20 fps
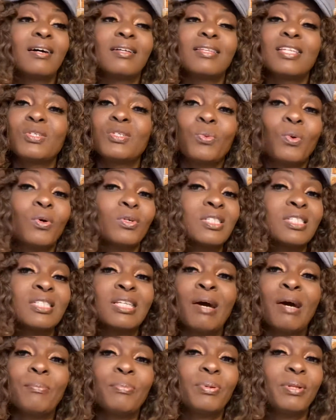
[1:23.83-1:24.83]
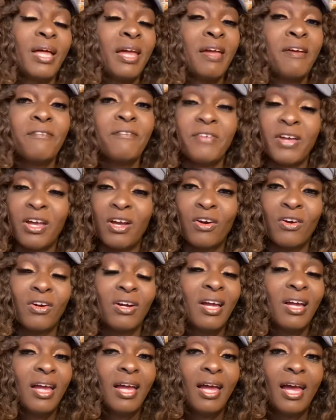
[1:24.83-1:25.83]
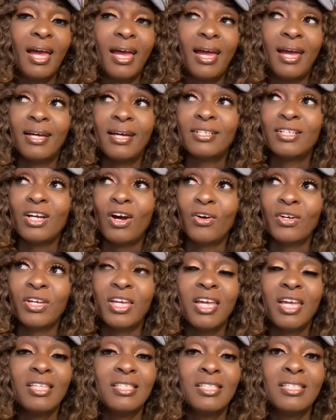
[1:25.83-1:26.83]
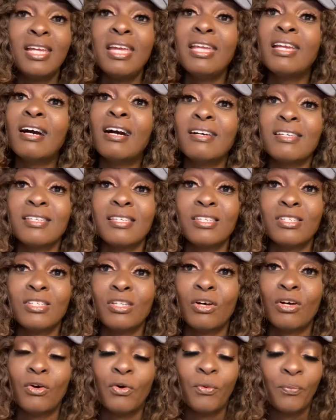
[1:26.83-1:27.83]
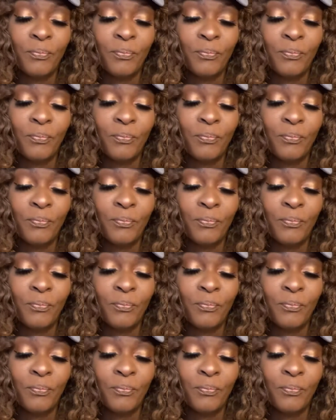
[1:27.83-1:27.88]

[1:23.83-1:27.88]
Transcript: This world is not playing fair, and our kids need us. So